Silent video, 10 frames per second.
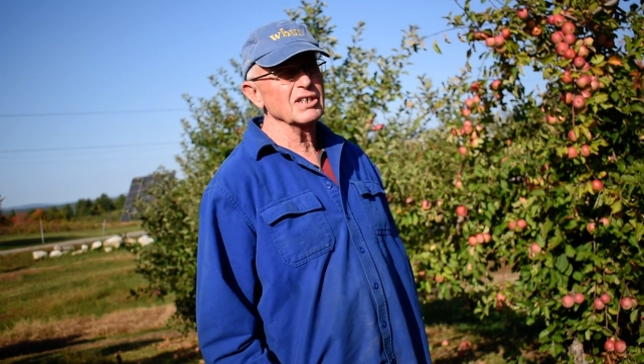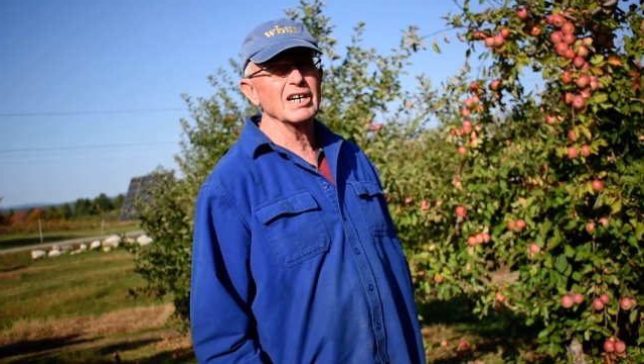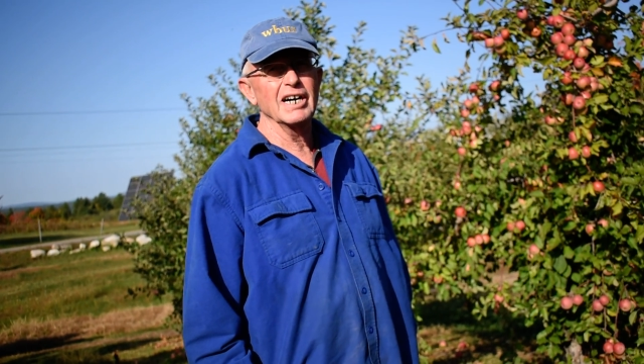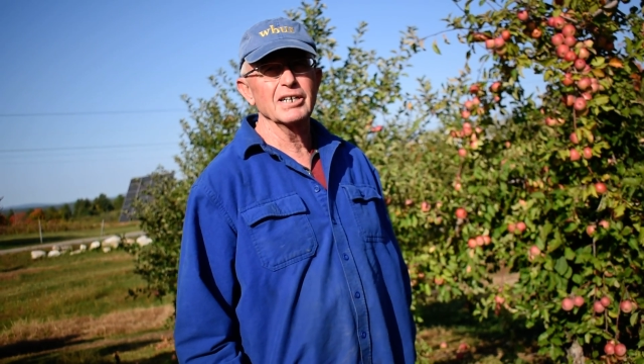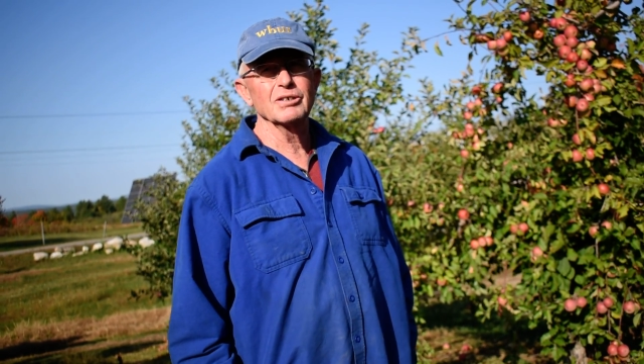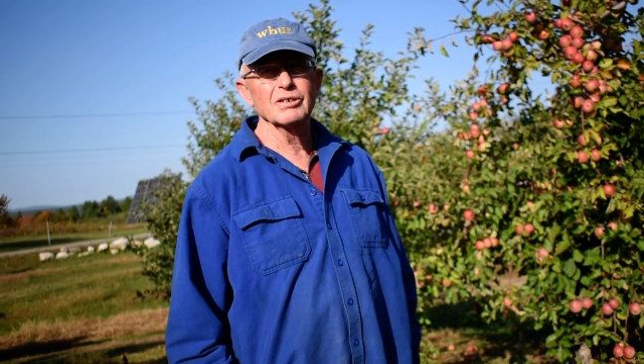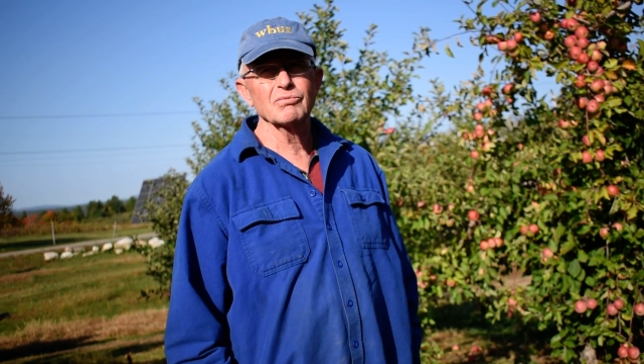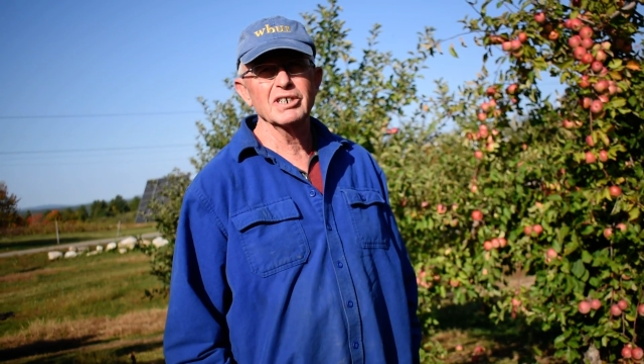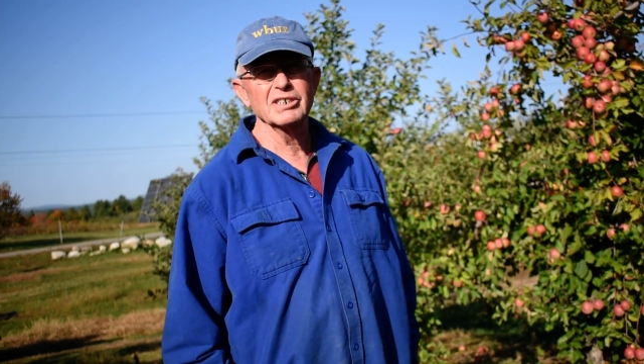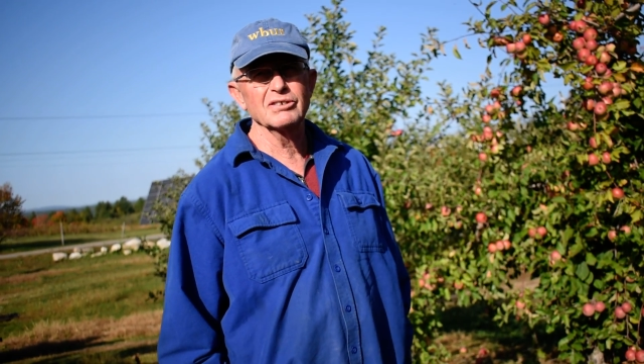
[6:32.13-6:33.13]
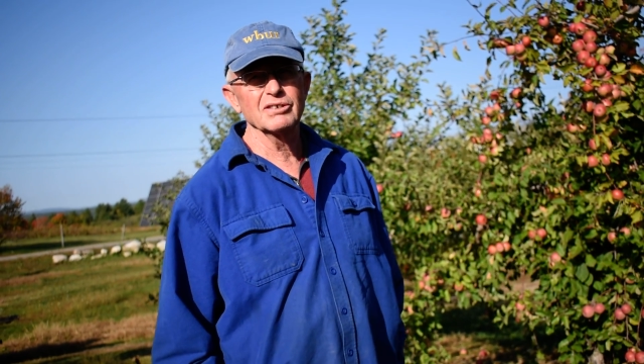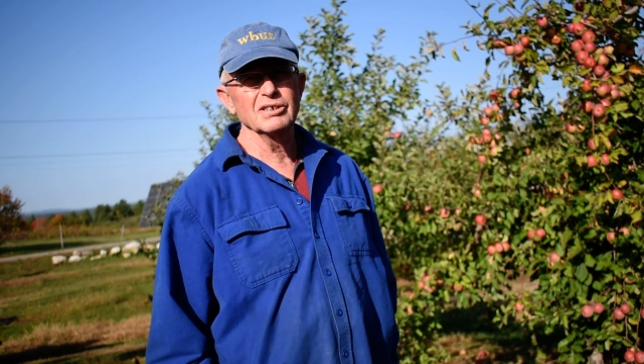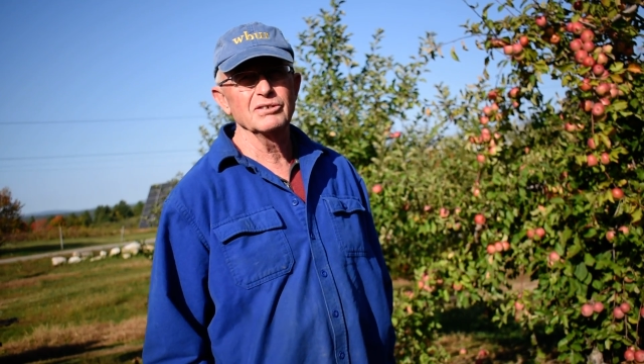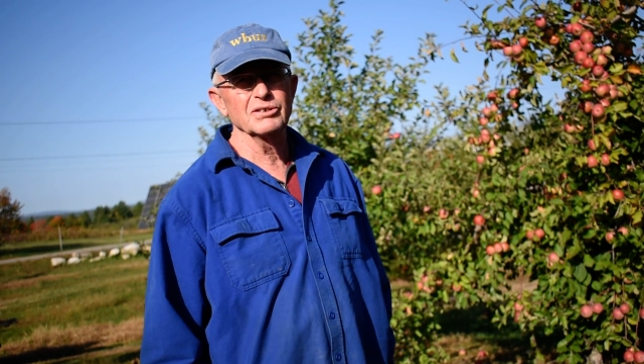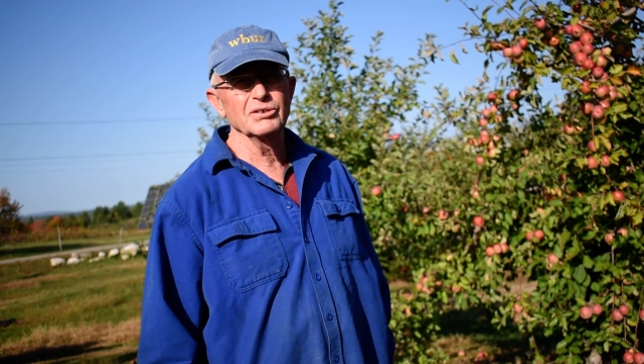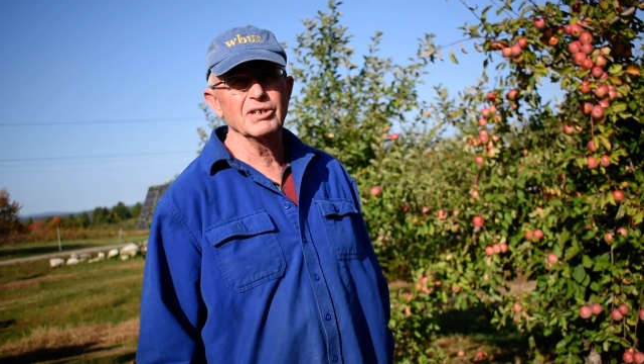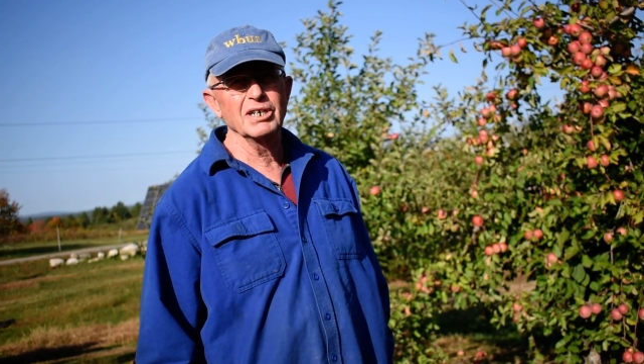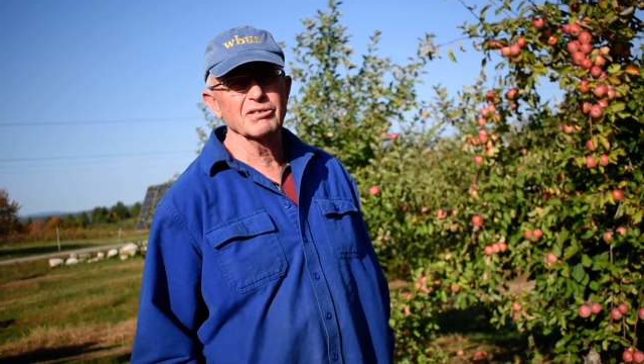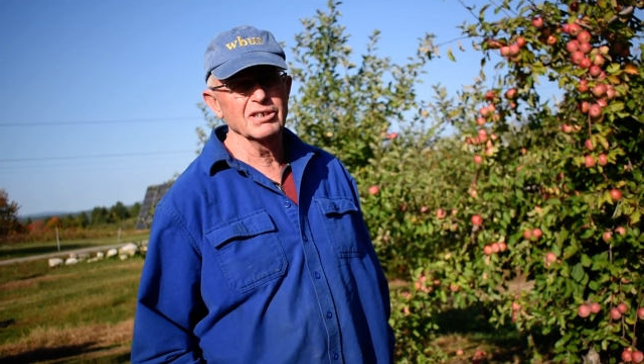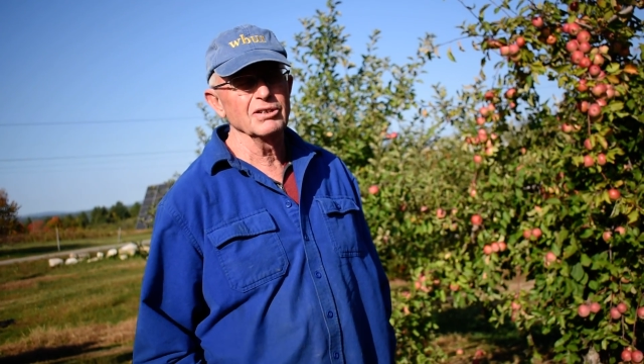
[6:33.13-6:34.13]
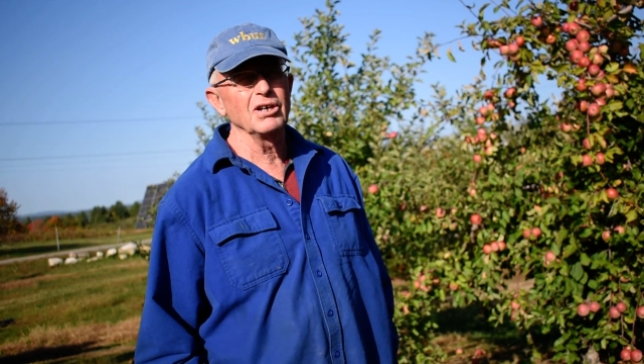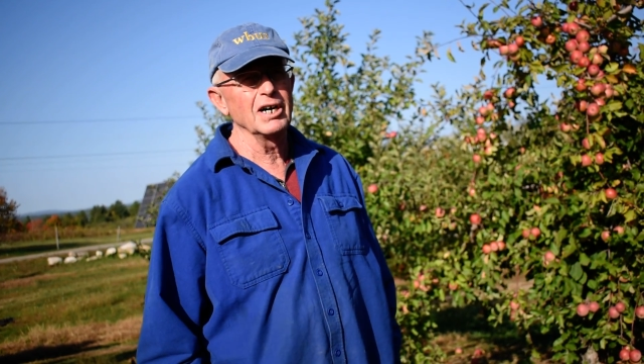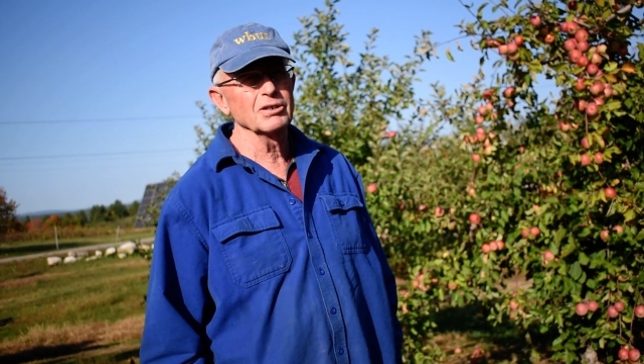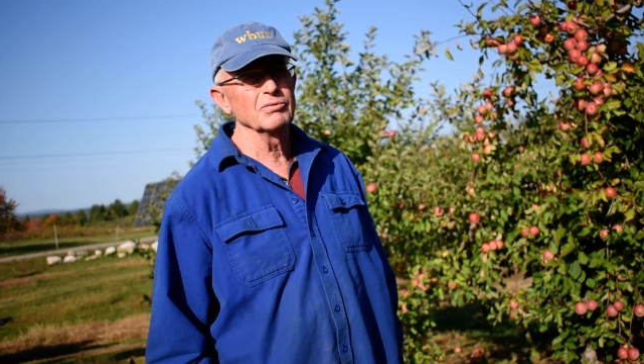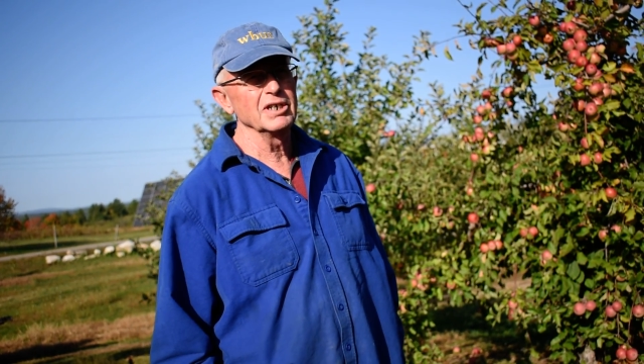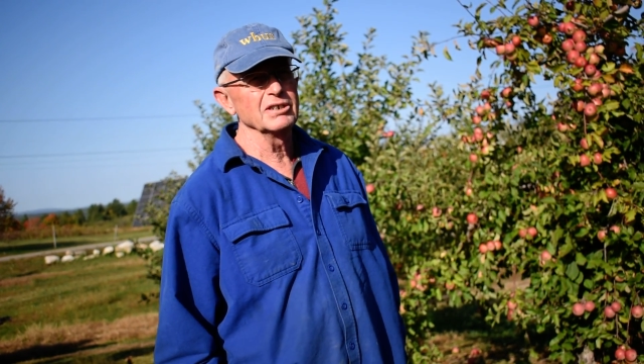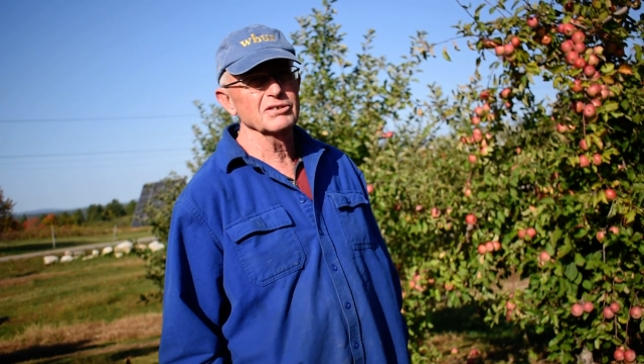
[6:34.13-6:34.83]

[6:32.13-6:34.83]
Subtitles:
it harder when there's a drought in a lot of ways.